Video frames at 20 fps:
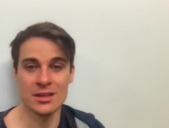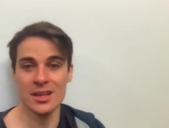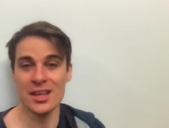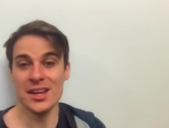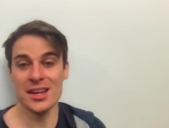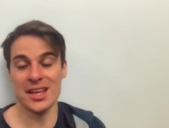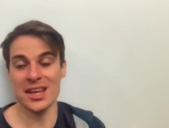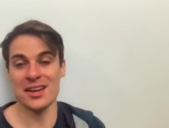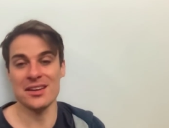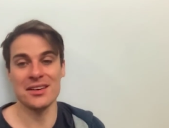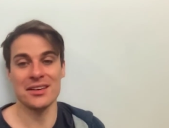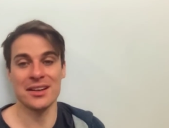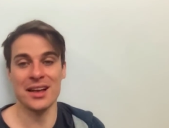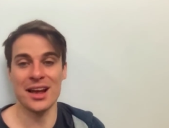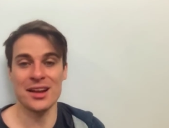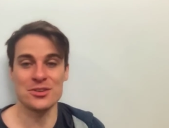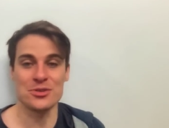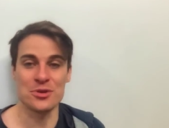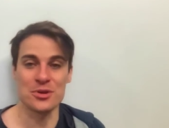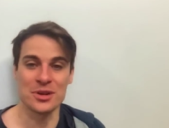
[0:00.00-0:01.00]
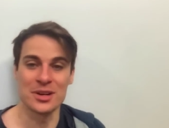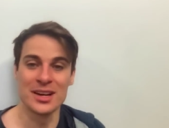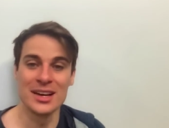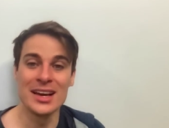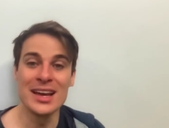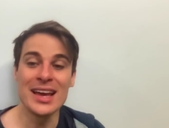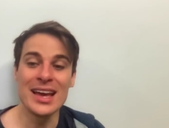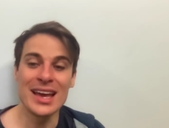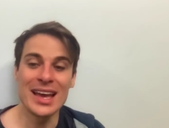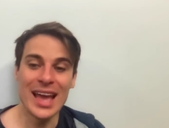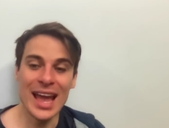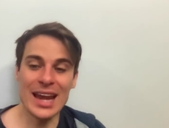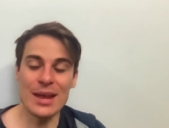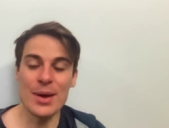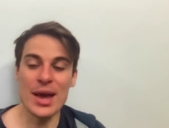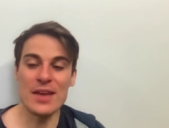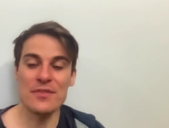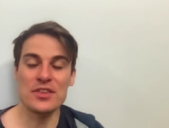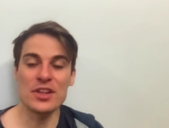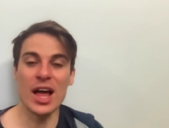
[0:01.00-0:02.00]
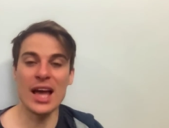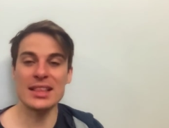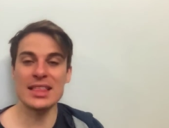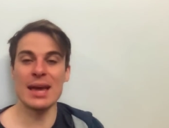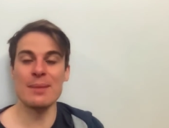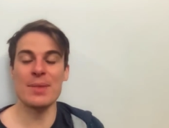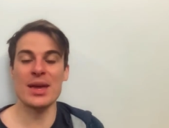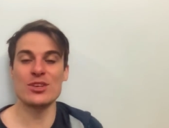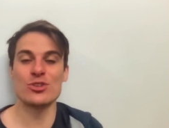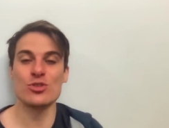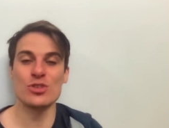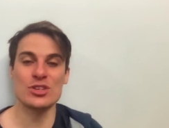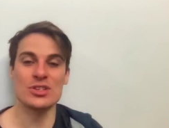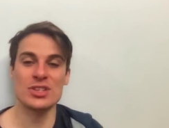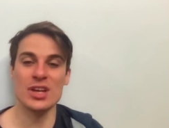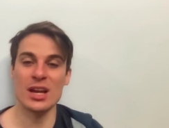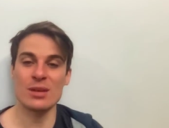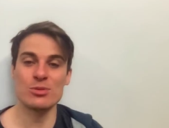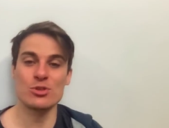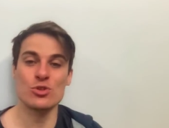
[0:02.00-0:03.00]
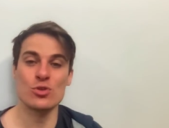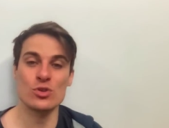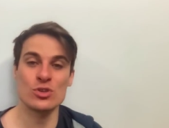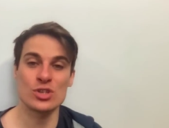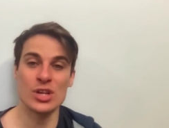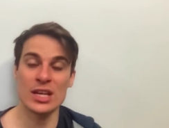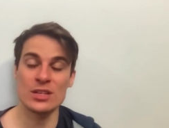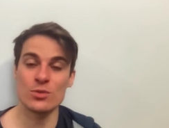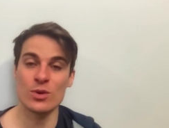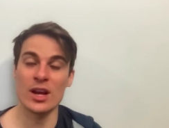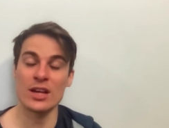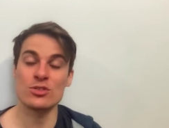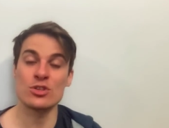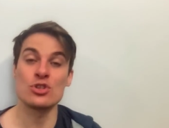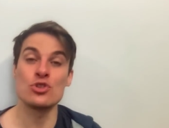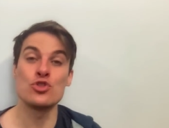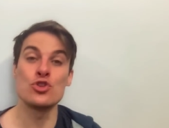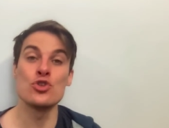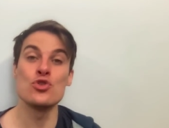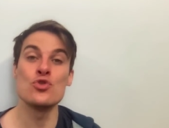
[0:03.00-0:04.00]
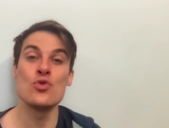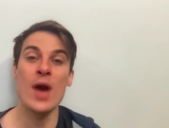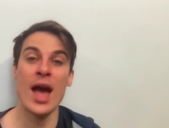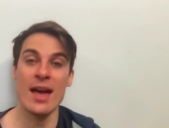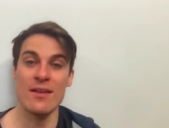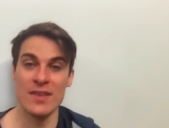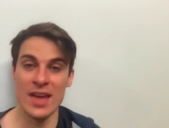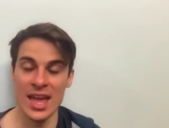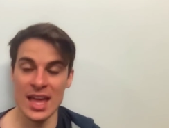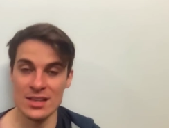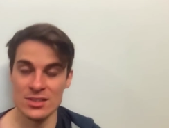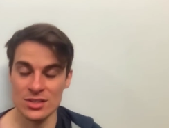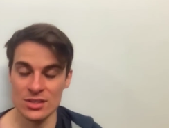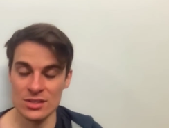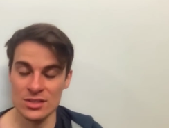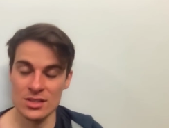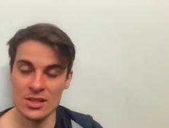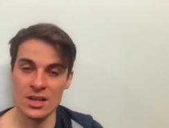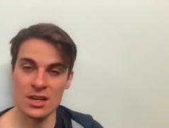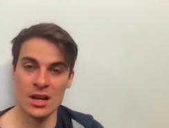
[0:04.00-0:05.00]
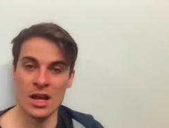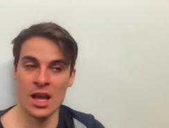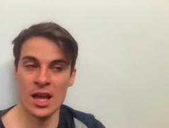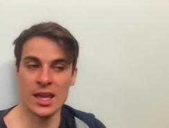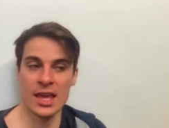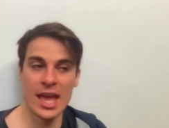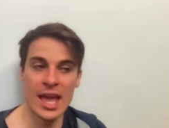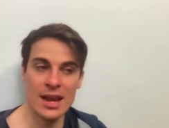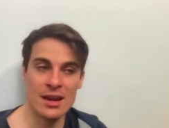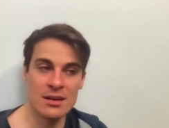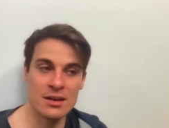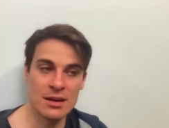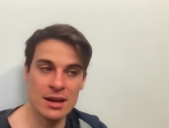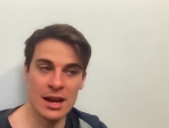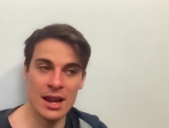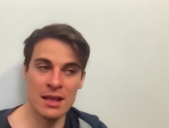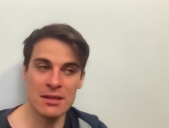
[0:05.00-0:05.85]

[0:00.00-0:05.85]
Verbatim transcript: And again, can't talk. Anyway, if you like that, make sure that you sign up to Jordan Shanks, where I actually do have answers that I can